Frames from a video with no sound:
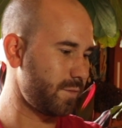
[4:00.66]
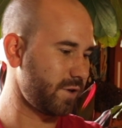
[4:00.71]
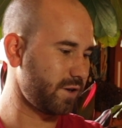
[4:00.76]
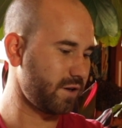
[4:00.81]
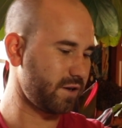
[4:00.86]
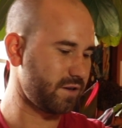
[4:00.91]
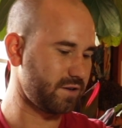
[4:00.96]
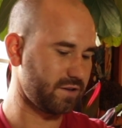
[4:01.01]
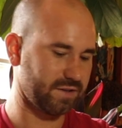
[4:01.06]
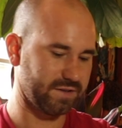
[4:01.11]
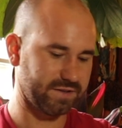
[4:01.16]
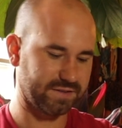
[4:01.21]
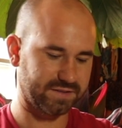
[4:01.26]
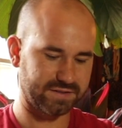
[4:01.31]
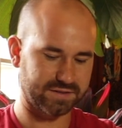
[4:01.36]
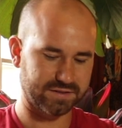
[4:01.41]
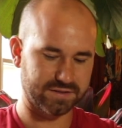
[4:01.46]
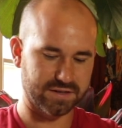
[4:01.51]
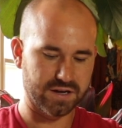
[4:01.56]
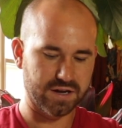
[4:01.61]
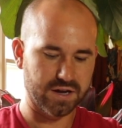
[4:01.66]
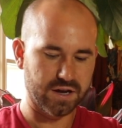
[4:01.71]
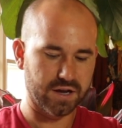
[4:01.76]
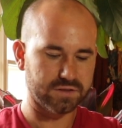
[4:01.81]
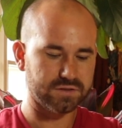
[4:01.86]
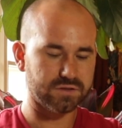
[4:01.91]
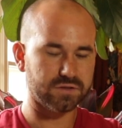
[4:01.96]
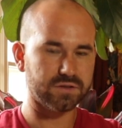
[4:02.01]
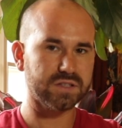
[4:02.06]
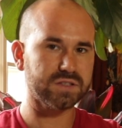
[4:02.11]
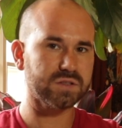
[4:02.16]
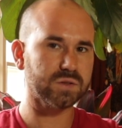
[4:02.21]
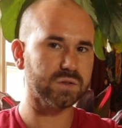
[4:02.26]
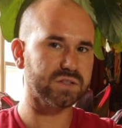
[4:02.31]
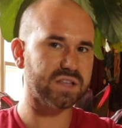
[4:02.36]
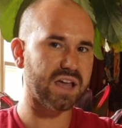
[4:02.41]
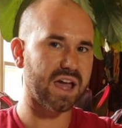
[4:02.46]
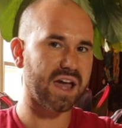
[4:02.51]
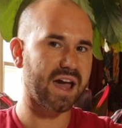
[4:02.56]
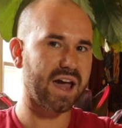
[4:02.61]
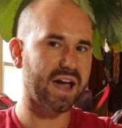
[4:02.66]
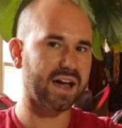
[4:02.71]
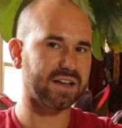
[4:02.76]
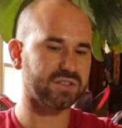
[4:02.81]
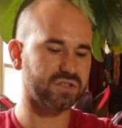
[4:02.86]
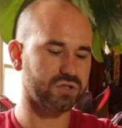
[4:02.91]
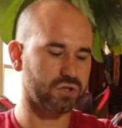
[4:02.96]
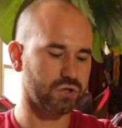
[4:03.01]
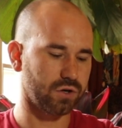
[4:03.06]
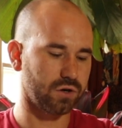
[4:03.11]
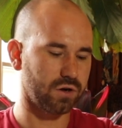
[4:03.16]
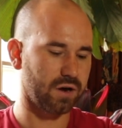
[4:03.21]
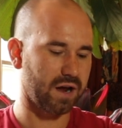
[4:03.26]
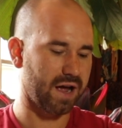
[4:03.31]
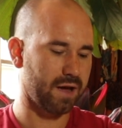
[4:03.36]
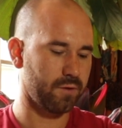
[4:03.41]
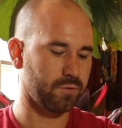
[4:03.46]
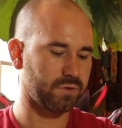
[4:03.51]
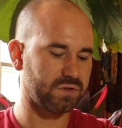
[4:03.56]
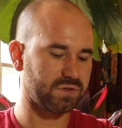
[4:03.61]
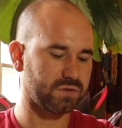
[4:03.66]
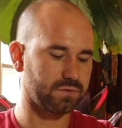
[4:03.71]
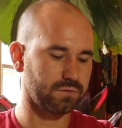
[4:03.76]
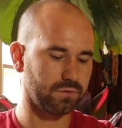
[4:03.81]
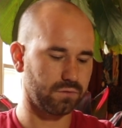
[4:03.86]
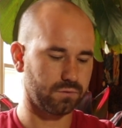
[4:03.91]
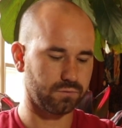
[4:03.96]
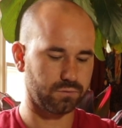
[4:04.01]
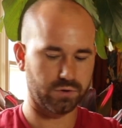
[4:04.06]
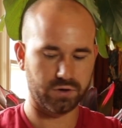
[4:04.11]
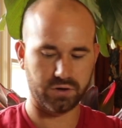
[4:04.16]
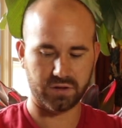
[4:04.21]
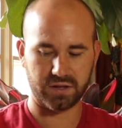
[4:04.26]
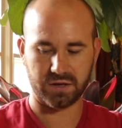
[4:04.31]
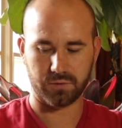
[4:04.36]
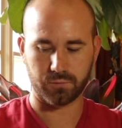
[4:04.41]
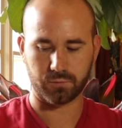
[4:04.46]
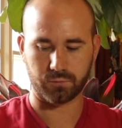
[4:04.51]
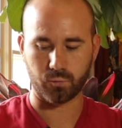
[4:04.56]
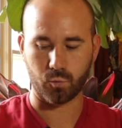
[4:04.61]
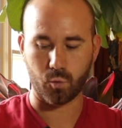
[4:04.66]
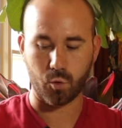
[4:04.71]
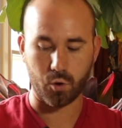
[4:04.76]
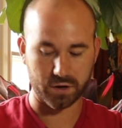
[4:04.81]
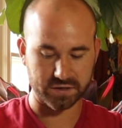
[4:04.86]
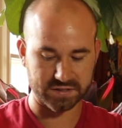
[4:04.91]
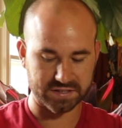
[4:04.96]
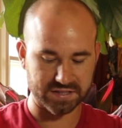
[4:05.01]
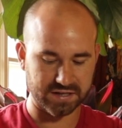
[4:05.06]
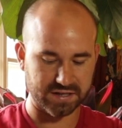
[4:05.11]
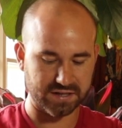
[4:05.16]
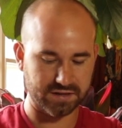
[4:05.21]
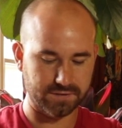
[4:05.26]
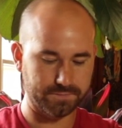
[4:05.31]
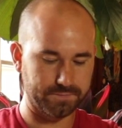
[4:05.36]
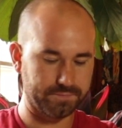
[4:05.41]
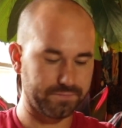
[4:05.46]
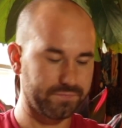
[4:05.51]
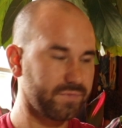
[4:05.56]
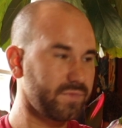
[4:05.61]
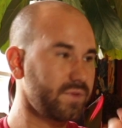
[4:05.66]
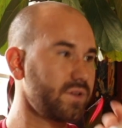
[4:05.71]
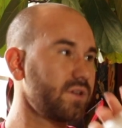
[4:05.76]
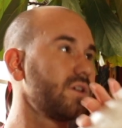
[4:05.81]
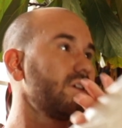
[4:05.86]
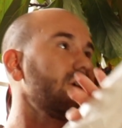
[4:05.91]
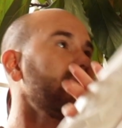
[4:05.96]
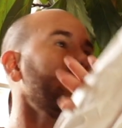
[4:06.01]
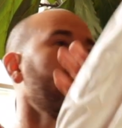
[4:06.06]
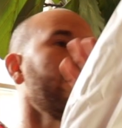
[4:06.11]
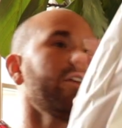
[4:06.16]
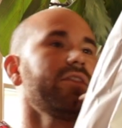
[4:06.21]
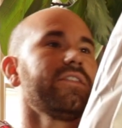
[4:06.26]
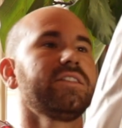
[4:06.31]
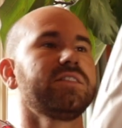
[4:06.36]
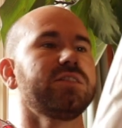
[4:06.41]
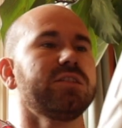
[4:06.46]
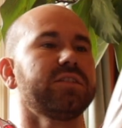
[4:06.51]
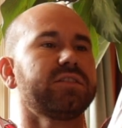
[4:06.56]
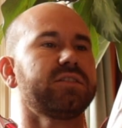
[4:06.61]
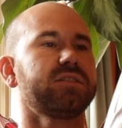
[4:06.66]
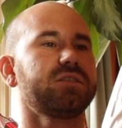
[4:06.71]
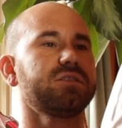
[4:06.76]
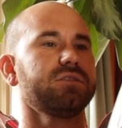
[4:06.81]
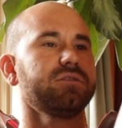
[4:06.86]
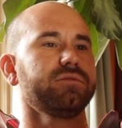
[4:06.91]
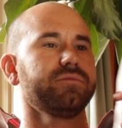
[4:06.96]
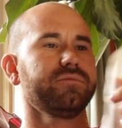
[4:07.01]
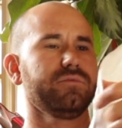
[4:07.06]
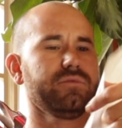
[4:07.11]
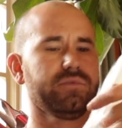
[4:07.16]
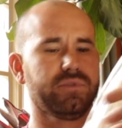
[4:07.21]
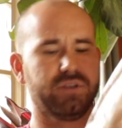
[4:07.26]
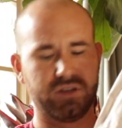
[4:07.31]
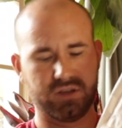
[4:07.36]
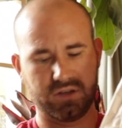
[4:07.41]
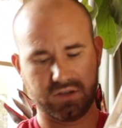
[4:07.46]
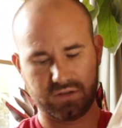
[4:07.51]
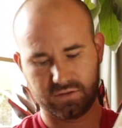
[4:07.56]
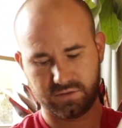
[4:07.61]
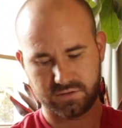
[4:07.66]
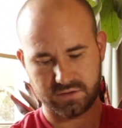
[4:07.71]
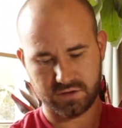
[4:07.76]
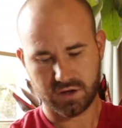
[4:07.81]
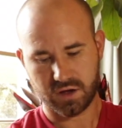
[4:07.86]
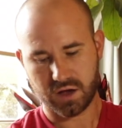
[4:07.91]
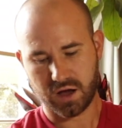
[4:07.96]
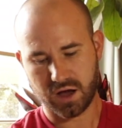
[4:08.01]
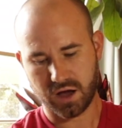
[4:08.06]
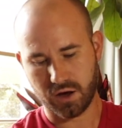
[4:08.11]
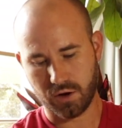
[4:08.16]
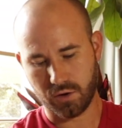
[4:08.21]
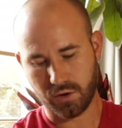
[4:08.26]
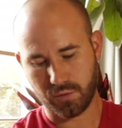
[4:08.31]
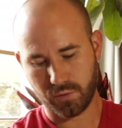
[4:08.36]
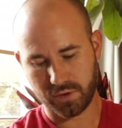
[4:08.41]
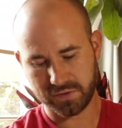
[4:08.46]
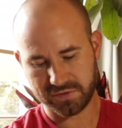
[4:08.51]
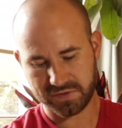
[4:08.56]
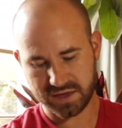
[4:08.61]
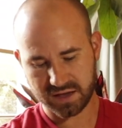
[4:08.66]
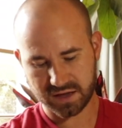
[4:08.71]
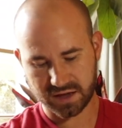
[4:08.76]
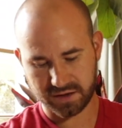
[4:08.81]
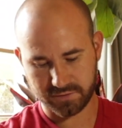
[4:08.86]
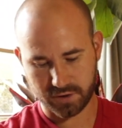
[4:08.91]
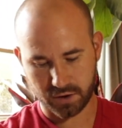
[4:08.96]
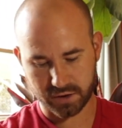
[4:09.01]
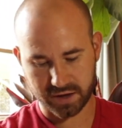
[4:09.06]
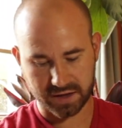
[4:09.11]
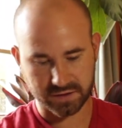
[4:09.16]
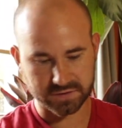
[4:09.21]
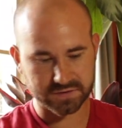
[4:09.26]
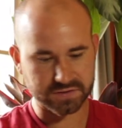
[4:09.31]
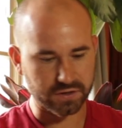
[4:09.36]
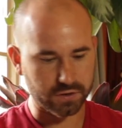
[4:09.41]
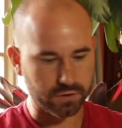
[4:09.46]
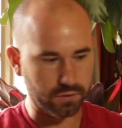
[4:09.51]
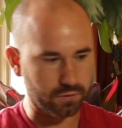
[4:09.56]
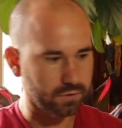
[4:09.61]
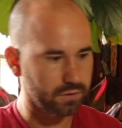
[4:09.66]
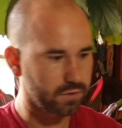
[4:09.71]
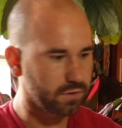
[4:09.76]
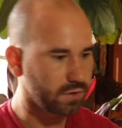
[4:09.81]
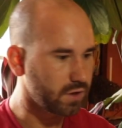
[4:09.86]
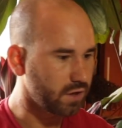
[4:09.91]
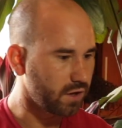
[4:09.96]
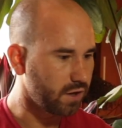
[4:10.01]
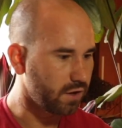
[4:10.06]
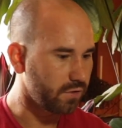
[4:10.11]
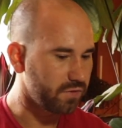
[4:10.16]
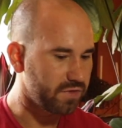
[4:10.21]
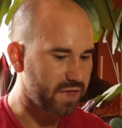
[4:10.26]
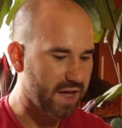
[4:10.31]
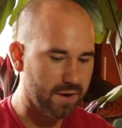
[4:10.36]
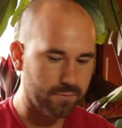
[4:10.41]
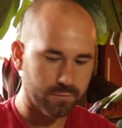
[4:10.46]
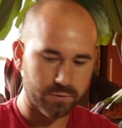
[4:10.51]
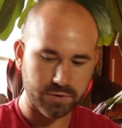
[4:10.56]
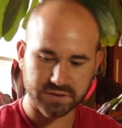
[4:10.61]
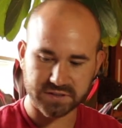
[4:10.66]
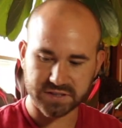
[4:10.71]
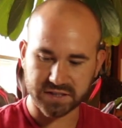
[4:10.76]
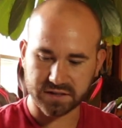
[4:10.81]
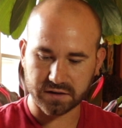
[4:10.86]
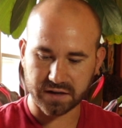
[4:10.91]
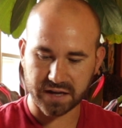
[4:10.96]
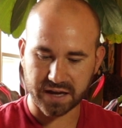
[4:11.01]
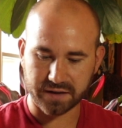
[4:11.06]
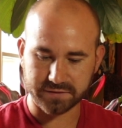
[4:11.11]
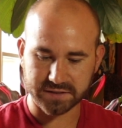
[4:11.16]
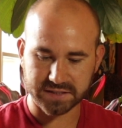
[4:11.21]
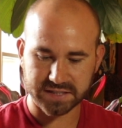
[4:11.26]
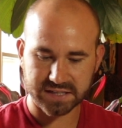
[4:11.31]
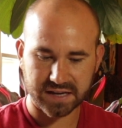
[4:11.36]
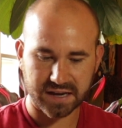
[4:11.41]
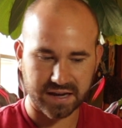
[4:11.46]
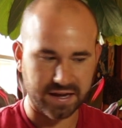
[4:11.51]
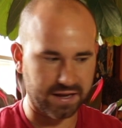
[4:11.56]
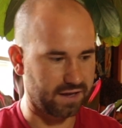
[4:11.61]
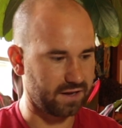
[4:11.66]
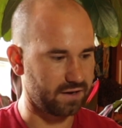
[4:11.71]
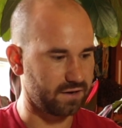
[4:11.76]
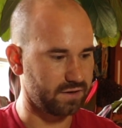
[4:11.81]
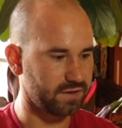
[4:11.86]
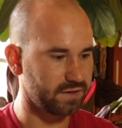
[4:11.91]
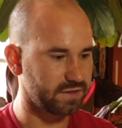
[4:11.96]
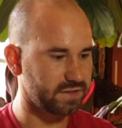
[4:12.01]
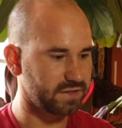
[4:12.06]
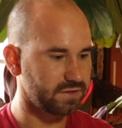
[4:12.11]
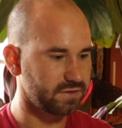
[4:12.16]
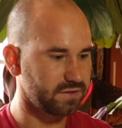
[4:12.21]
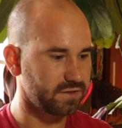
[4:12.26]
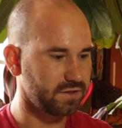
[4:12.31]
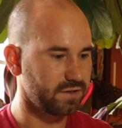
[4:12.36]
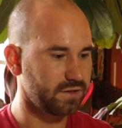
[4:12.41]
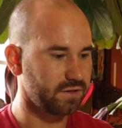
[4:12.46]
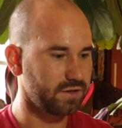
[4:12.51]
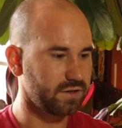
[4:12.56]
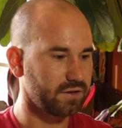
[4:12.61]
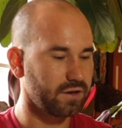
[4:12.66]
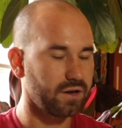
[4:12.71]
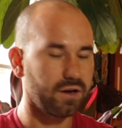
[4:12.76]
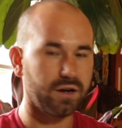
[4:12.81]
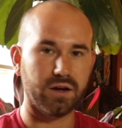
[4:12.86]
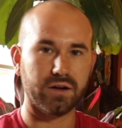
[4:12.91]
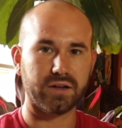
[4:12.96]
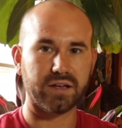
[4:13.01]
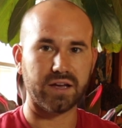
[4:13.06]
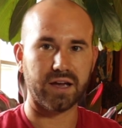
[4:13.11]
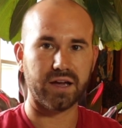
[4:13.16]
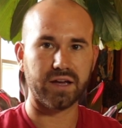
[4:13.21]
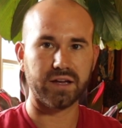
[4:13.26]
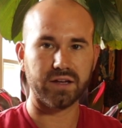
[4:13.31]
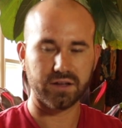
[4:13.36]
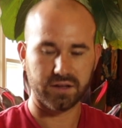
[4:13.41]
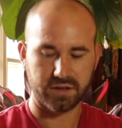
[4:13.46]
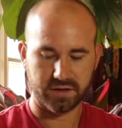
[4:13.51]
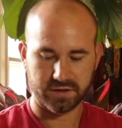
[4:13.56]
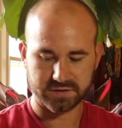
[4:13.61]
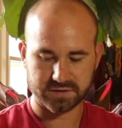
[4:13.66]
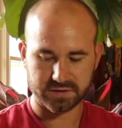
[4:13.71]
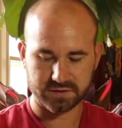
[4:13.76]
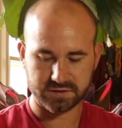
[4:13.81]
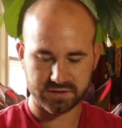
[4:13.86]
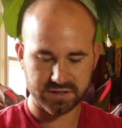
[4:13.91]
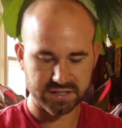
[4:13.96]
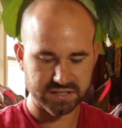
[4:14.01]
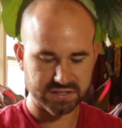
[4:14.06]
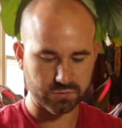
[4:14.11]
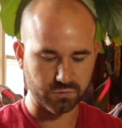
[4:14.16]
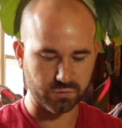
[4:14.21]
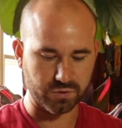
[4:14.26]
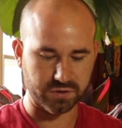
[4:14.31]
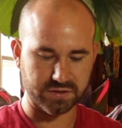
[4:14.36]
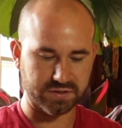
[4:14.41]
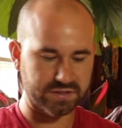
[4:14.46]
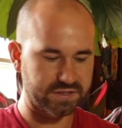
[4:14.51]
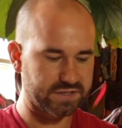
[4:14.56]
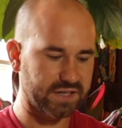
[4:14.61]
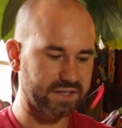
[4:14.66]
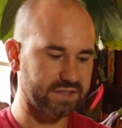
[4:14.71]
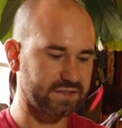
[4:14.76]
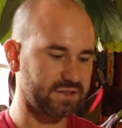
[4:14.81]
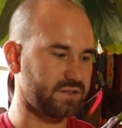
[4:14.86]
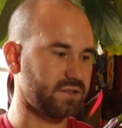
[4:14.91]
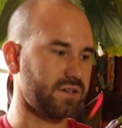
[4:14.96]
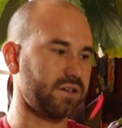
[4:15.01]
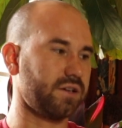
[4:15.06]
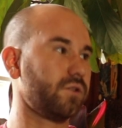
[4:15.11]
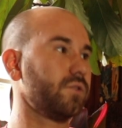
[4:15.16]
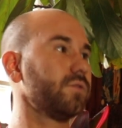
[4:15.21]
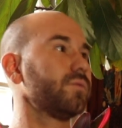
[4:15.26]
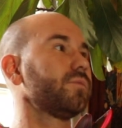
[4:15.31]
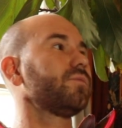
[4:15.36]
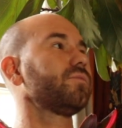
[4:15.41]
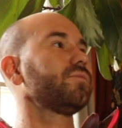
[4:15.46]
my goodness. So this was that Aster I was really wanting. This is, oh, one thing okay, so that one didn't have a tag in it. Okay, so this one does though.